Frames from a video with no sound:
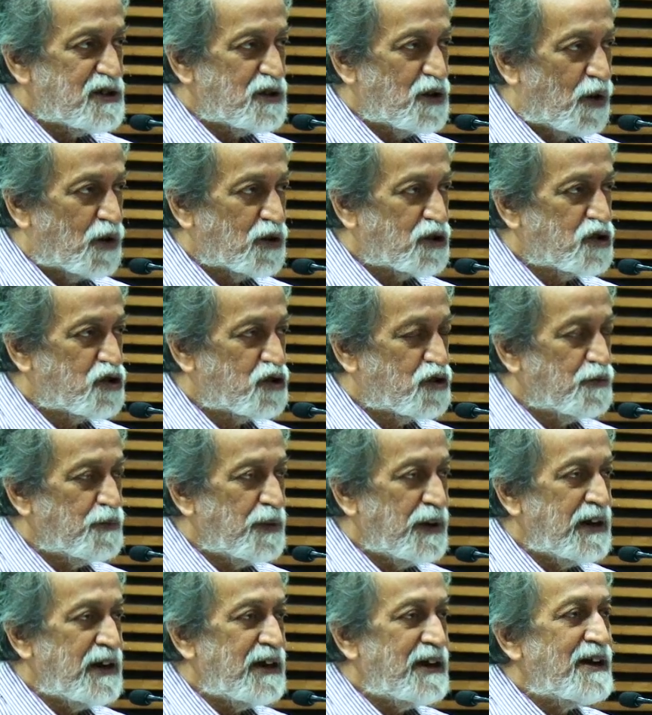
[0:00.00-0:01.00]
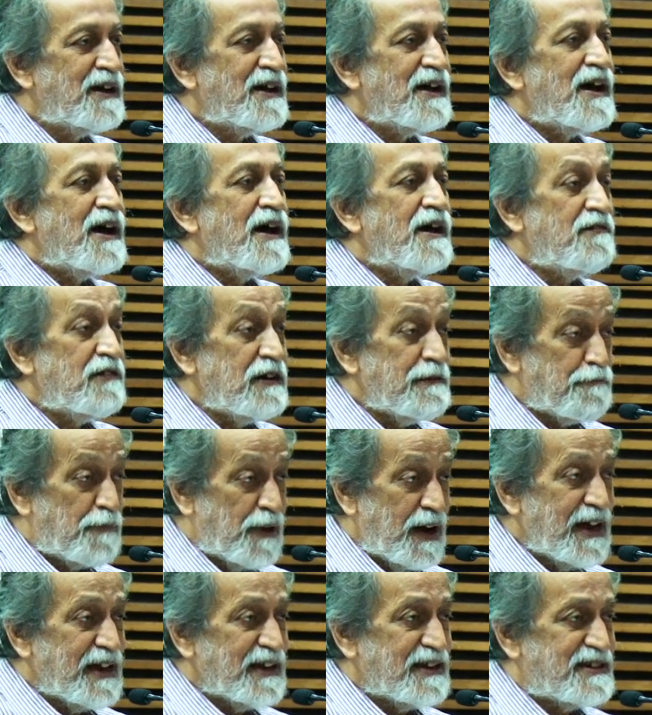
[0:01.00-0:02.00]
sought to be
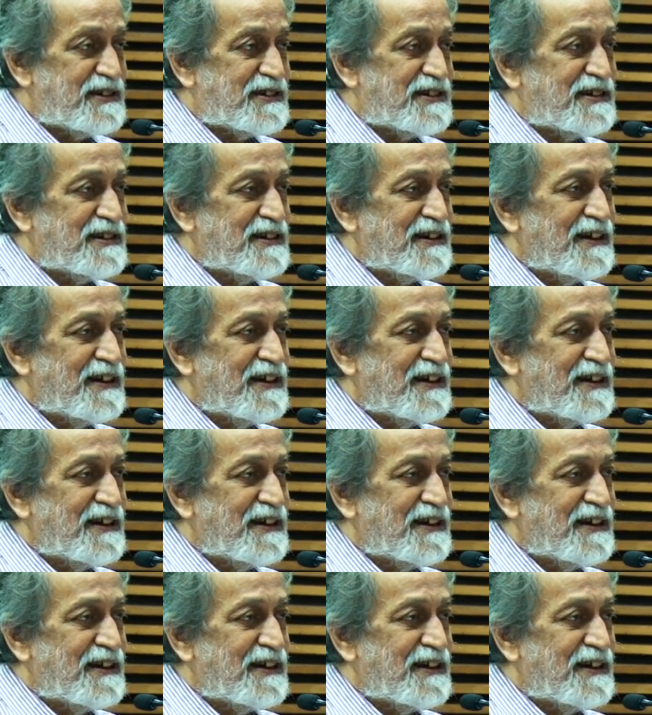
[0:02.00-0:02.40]
replaced,